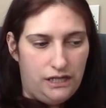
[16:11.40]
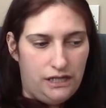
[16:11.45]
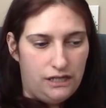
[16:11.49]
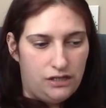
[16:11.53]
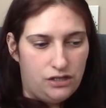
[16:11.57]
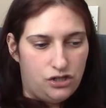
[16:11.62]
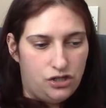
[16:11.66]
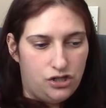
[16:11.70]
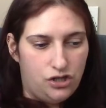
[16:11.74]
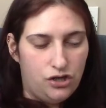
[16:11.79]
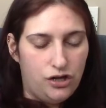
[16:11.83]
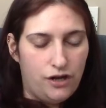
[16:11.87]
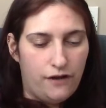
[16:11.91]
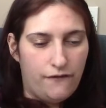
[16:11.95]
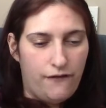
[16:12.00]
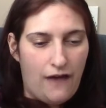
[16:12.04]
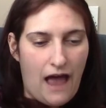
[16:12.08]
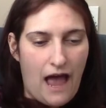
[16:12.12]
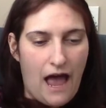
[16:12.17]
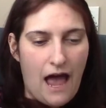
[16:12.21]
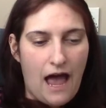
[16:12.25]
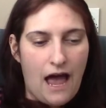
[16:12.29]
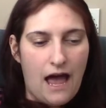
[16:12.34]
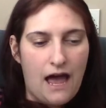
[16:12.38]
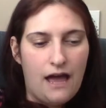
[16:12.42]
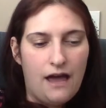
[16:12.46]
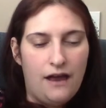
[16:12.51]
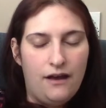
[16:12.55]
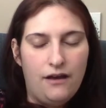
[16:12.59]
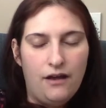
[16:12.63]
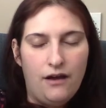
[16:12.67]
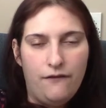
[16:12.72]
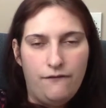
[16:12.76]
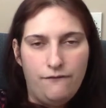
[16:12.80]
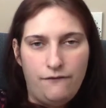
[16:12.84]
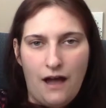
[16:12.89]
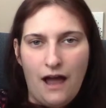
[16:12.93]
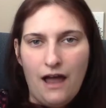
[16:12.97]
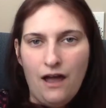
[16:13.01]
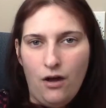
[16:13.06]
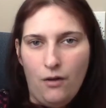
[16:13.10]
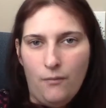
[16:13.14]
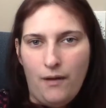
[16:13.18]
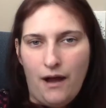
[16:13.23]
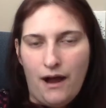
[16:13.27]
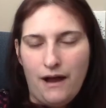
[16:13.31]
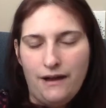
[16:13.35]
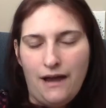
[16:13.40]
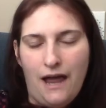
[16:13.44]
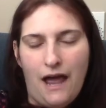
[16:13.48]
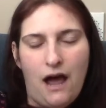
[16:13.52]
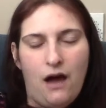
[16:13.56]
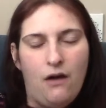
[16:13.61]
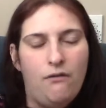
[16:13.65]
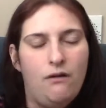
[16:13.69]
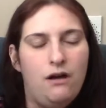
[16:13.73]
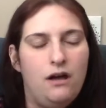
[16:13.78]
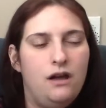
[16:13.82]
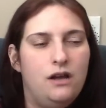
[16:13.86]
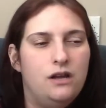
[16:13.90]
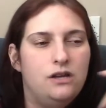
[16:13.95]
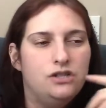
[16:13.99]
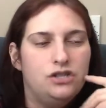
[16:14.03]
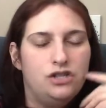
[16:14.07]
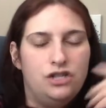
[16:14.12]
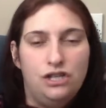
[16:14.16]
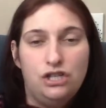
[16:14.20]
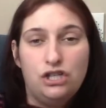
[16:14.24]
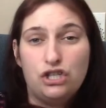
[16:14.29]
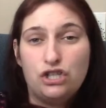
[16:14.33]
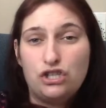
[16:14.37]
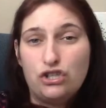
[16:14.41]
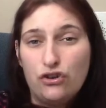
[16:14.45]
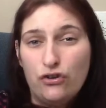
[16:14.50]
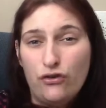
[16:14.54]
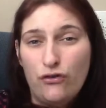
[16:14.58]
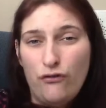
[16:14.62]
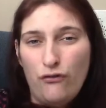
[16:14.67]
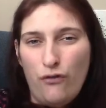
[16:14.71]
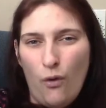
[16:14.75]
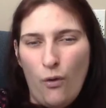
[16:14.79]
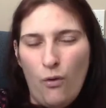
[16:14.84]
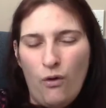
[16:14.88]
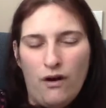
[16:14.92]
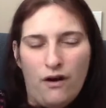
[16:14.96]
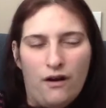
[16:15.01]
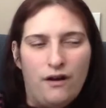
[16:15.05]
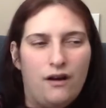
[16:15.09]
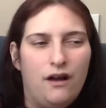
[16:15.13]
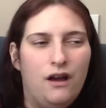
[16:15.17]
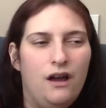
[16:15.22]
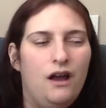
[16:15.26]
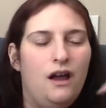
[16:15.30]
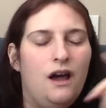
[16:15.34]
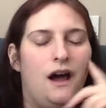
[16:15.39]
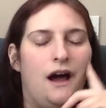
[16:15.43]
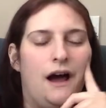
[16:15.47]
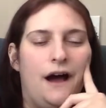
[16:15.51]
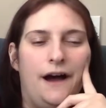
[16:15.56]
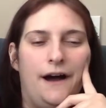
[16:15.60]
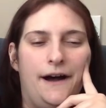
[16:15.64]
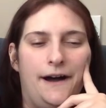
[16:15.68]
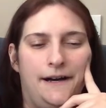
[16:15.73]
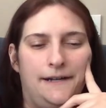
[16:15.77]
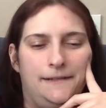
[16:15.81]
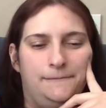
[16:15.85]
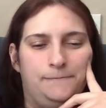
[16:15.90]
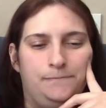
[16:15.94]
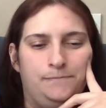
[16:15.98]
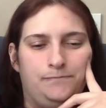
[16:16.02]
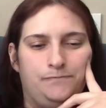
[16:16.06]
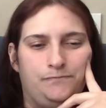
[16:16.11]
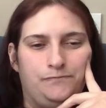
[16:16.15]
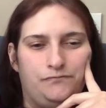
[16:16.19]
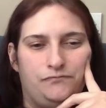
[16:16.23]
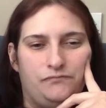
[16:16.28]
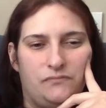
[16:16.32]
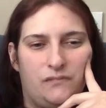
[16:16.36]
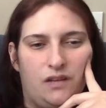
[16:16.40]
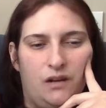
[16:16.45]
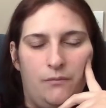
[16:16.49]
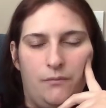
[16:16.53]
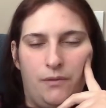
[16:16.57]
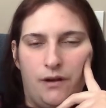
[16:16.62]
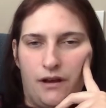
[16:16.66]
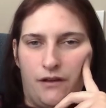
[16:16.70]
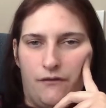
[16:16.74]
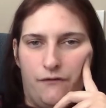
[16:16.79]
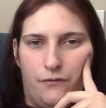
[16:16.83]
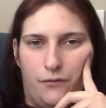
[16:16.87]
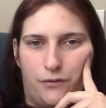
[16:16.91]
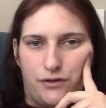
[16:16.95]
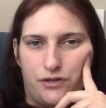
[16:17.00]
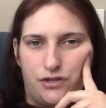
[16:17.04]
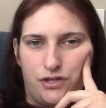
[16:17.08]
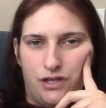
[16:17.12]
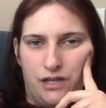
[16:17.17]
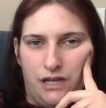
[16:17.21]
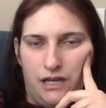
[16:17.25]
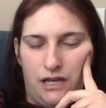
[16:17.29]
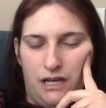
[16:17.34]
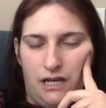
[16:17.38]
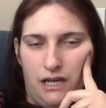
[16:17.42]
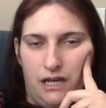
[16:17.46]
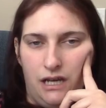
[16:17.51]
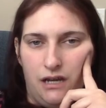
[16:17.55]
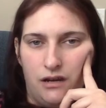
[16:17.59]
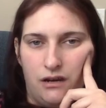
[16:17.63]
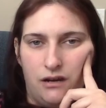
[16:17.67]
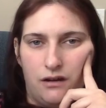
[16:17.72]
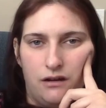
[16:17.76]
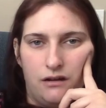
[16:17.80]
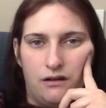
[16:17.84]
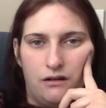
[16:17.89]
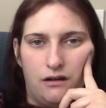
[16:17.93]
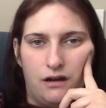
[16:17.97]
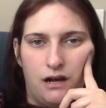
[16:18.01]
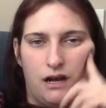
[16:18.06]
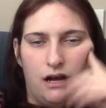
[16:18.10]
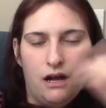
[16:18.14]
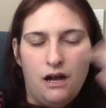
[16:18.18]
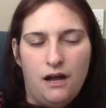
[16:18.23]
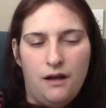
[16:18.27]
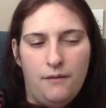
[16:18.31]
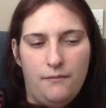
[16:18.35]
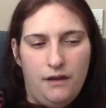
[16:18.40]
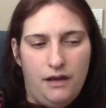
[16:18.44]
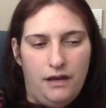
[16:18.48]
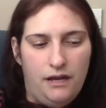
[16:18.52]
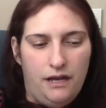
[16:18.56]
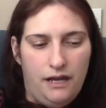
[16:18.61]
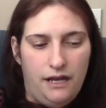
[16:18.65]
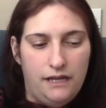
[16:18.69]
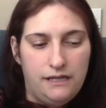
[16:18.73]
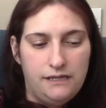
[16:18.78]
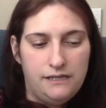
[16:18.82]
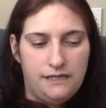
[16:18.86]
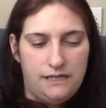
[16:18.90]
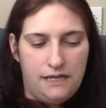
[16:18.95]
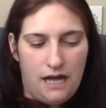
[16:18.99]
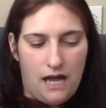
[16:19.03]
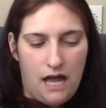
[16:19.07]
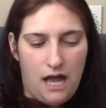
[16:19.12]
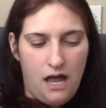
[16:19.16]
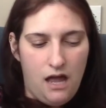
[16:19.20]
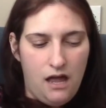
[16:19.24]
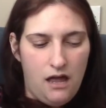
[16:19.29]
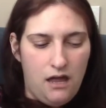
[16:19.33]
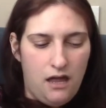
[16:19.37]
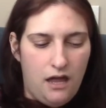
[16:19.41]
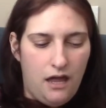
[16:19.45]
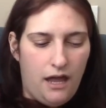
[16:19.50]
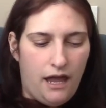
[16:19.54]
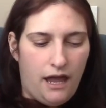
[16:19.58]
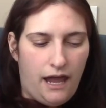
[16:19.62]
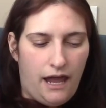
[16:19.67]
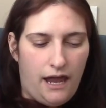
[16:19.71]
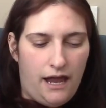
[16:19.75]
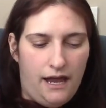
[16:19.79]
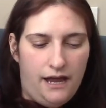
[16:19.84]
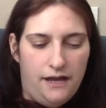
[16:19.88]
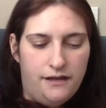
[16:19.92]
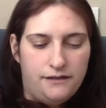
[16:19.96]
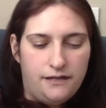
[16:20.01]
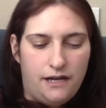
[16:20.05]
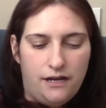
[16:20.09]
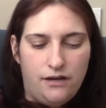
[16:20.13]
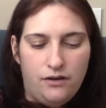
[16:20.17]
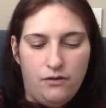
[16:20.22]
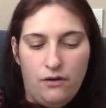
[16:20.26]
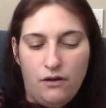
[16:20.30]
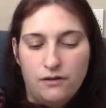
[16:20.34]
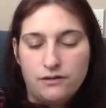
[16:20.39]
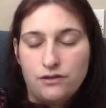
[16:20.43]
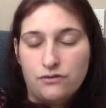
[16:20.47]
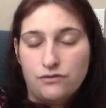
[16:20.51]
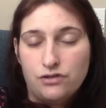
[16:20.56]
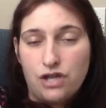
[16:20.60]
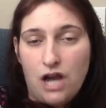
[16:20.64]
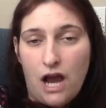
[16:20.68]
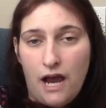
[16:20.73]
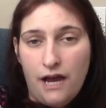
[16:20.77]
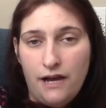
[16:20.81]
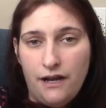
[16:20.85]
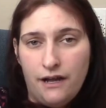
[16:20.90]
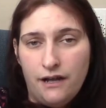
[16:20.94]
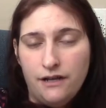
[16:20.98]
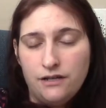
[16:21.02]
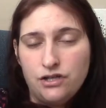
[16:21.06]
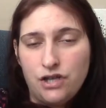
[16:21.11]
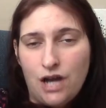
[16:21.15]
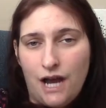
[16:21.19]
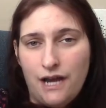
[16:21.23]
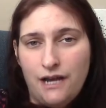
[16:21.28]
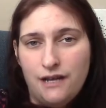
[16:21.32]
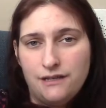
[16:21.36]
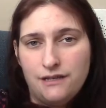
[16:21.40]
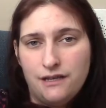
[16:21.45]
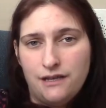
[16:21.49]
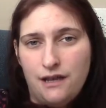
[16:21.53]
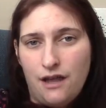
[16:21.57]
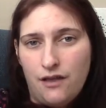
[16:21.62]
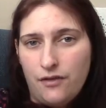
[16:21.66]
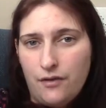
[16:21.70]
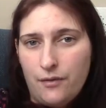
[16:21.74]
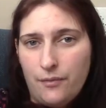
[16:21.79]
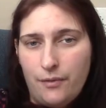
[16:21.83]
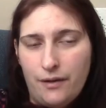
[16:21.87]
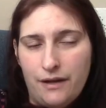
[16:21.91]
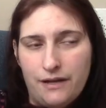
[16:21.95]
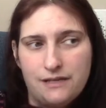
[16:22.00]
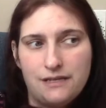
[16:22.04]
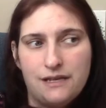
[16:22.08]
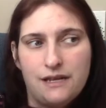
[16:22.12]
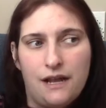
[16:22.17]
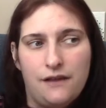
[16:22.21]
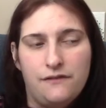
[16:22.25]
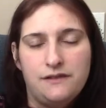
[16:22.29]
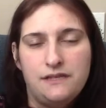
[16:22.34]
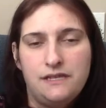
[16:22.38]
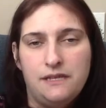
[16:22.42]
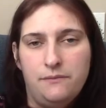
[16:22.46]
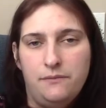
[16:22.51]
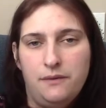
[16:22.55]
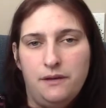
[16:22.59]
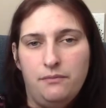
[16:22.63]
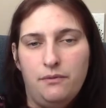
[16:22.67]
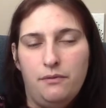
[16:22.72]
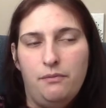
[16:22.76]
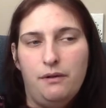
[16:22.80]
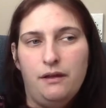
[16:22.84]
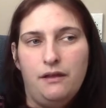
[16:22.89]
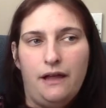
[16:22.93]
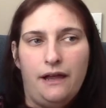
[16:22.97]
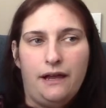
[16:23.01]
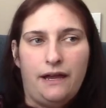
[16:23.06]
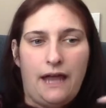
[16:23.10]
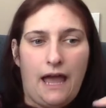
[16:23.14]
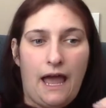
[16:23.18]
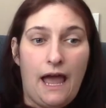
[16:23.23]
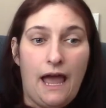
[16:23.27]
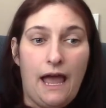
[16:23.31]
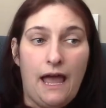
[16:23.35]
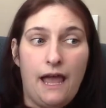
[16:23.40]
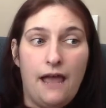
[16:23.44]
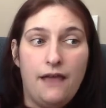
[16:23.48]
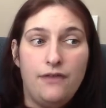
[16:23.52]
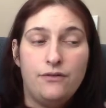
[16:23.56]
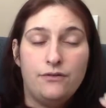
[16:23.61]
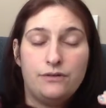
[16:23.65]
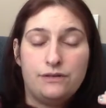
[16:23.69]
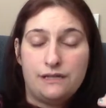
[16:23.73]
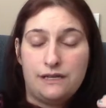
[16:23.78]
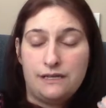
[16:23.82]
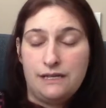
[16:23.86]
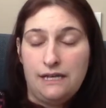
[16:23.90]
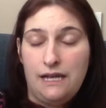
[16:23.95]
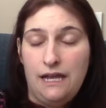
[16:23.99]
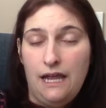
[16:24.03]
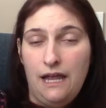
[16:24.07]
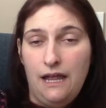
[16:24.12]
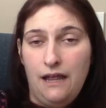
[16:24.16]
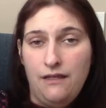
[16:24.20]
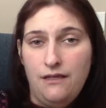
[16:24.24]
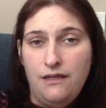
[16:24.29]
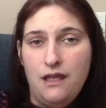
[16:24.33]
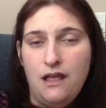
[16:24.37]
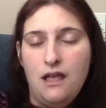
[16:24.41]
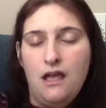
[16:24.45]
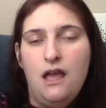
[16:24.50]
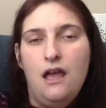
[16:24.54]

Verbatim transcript: should have had a file by now. She just turned 4. But unfortunately here in India, and I know also China's another place that I've seen people be like, hey, there's this kid,